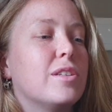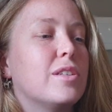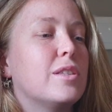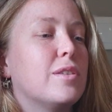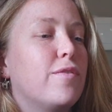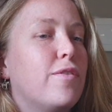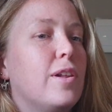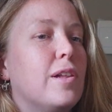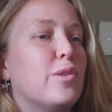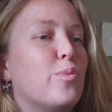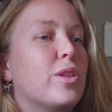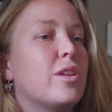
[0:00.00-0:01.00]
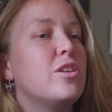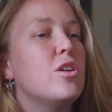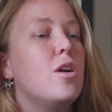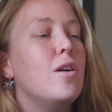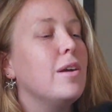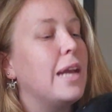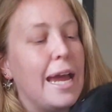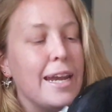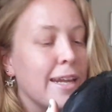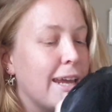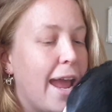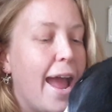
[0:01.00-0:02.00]
It is filled with dog and
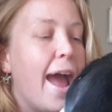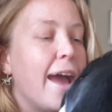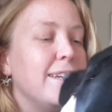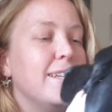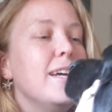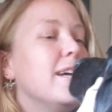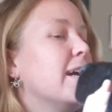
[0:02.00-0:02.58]
cat